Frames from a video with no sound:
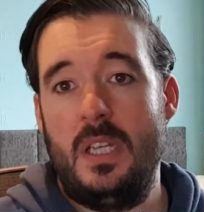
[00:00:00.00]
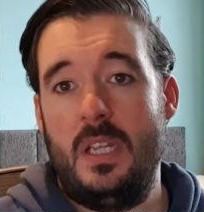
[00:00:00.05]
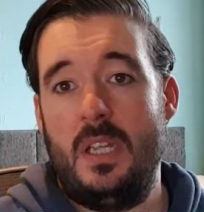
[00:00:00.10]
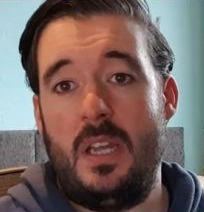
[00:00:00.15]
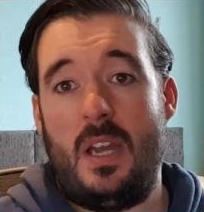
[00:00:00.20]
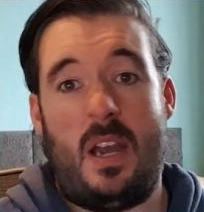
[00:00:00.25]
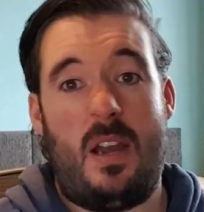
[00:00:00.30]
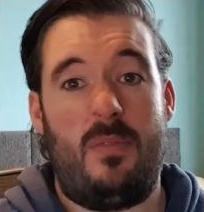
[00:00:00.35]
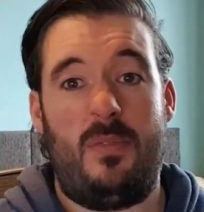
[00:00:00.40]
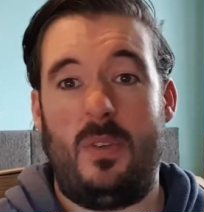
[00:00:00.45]

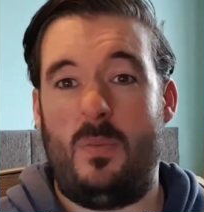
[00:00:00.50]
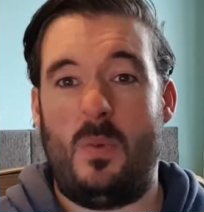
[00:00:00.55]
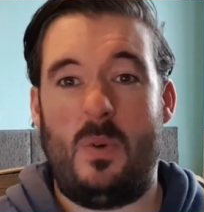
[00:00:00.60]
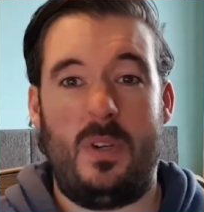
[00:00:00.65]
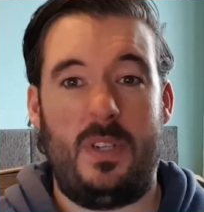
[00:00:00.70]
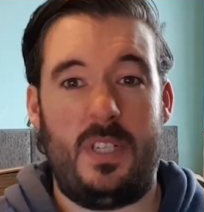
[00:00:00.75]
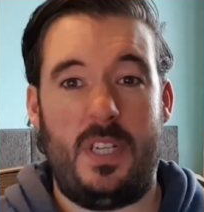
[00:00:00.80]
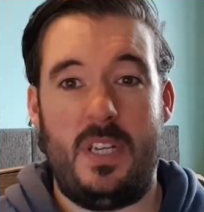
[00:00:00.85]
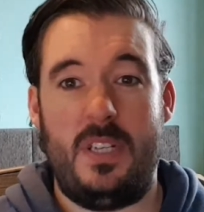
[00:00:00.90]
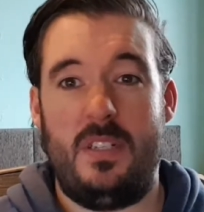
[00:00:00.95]
after water
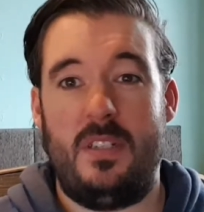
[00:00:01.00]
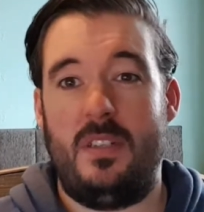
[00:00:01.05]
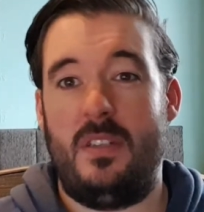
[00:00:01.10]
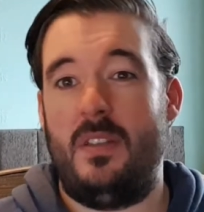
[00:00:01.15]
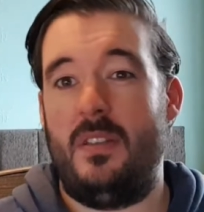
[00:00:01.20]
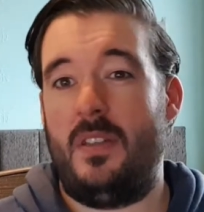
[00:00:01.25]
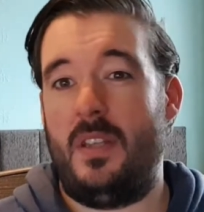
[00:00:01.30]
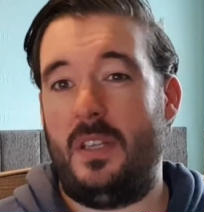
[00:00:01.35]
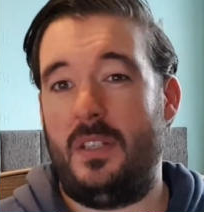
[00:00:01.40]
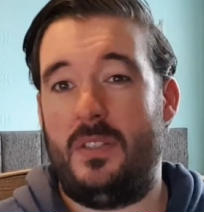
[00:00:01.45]
changes and
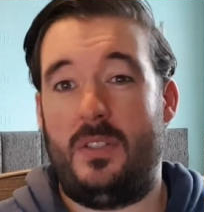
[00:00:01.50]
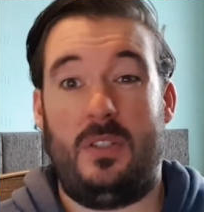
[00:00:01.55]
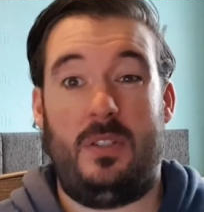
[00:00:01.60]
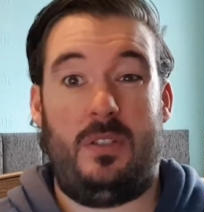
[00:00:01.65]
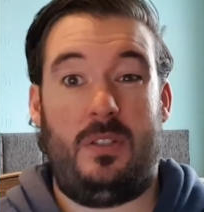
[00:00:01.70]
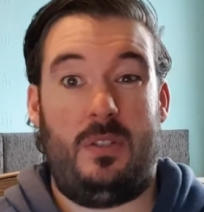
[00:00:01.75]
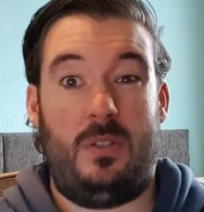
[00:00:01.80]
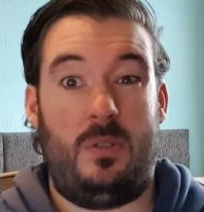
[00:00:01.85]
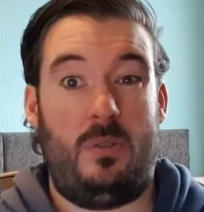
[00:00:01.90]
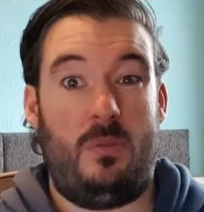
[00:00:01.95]
things just to
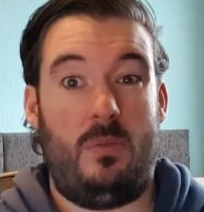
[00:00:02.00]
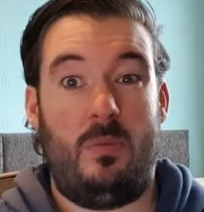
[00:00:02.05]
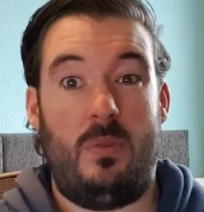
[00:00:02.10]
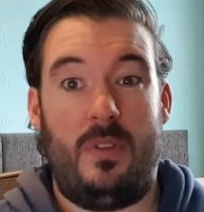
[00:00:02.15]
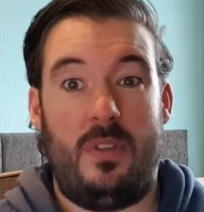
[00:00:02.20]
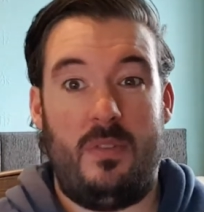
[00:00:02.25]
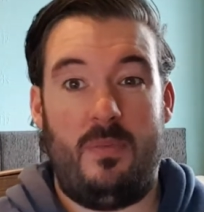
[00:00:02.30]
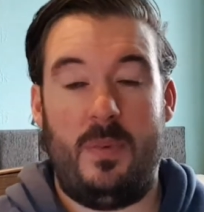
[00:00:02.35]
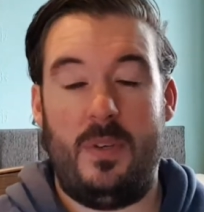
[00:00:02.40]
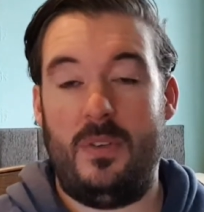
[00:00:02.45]
show what
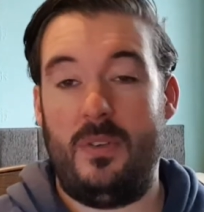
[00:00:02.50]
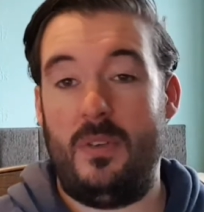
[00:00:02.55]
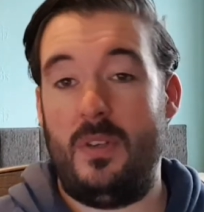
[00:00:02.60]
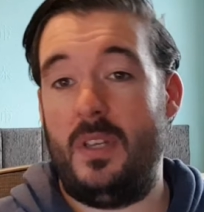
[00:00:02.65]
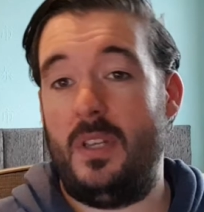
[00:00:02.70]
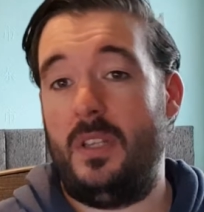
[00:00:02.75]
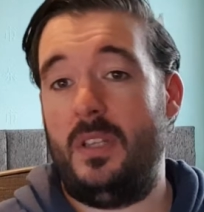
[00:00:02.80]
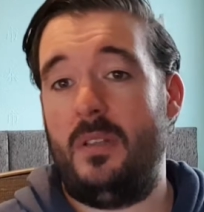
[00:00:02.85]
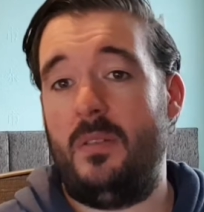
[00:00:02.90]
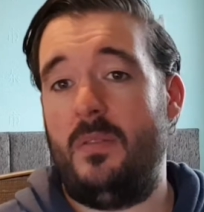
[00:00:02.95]
they've been doing,
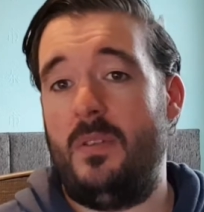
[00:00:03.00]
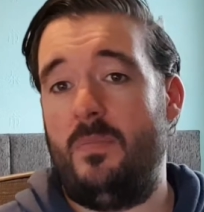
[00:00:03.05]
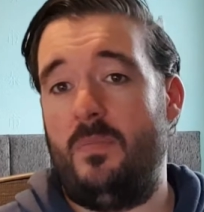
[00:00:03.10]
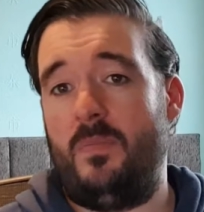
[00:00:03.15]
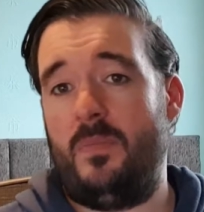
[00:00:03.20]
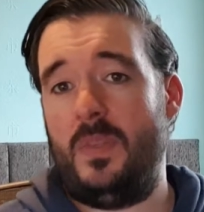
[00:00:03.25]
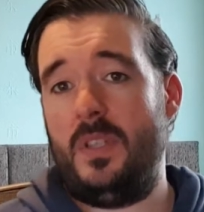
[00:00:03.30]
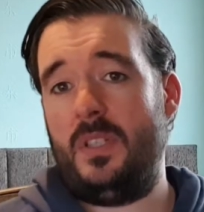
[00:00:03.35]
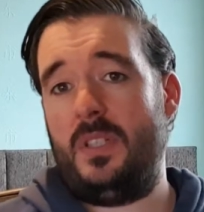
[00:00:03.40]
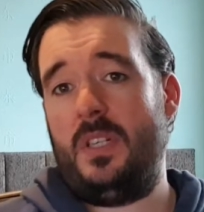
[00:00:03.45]
and
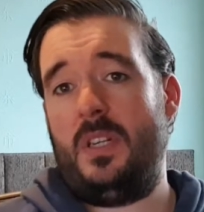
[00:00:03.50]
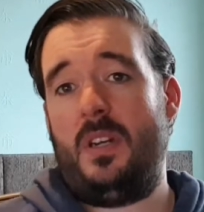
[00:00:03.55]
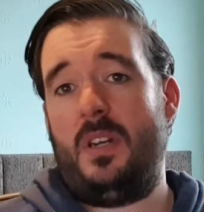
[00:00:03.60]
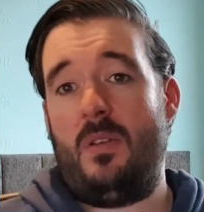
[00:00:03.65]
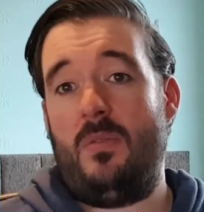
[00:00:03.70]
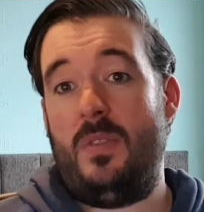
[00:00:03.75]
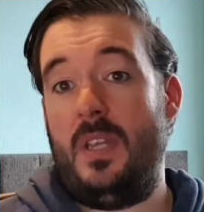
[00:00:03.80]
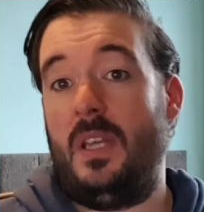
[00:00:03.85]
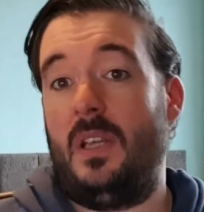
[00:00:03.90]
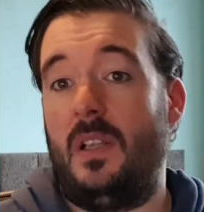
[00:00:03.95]
they share how
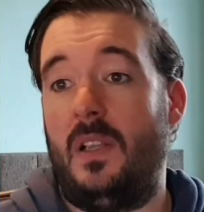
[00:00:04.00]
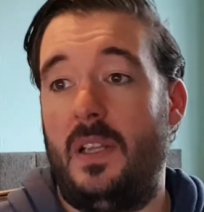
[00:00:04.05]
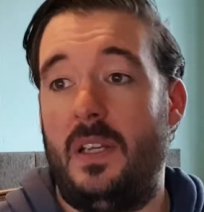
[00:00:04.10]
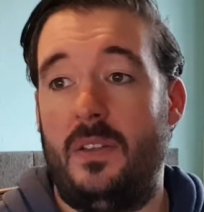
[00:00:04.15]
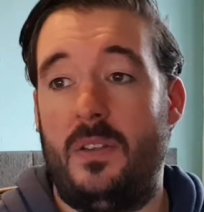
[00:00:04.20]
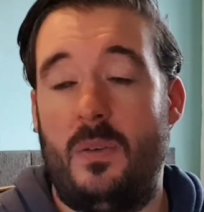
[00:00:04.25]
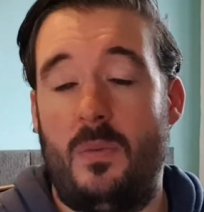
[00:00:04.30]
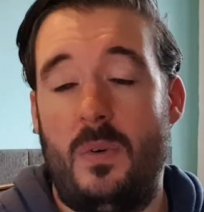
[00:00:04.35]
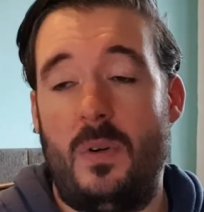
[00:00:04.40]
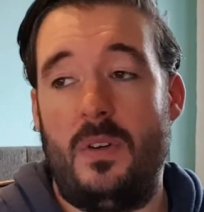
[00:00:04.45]
they collect
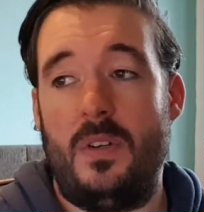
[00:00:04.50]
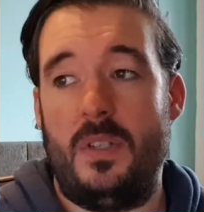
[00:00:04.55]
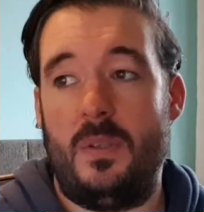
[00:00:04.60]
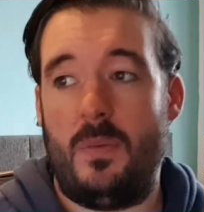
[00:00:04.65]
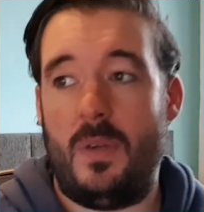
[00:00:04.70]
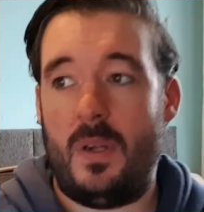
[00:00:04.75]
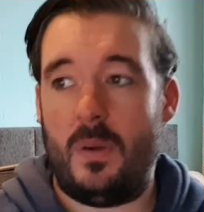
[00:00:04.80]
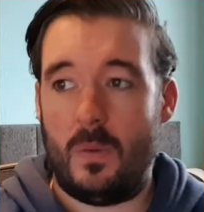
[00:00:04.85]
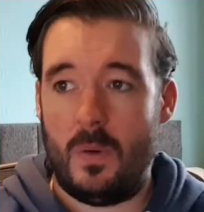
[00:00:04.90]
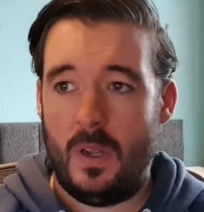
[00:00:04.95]
their water as
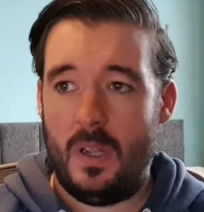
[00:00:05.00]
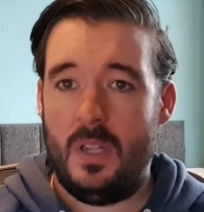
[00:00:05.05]
well.